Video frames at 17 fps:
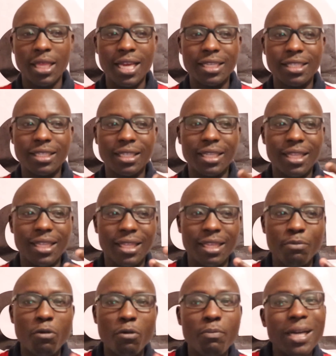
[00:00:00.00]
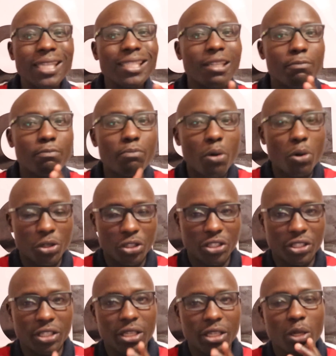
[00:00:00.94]
that the Mombasa
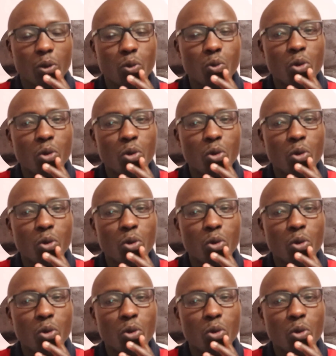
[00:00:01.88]
port